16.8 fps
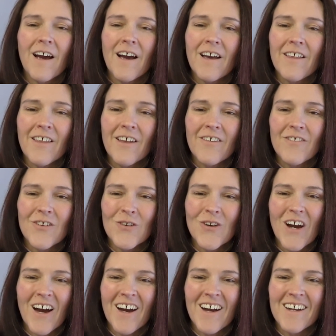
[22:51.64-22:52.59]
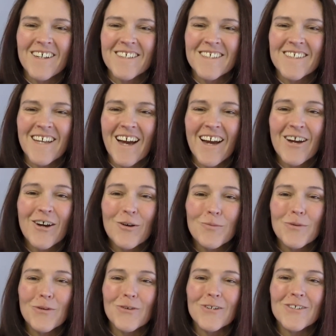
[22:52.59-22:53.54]
I love you guys. I
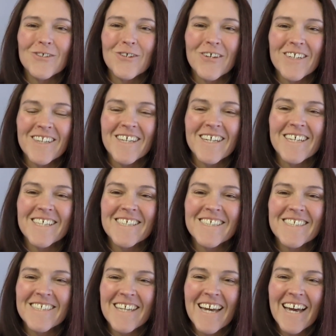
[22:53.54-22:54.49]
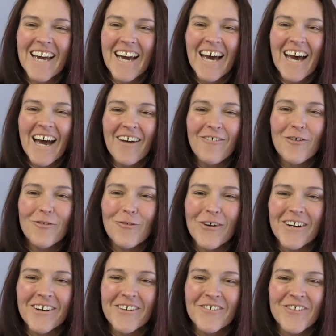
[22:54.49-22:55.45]
hope you enjoyed this. Have a
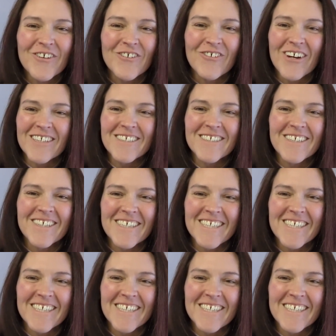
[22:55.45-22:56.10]
wonderful rest of your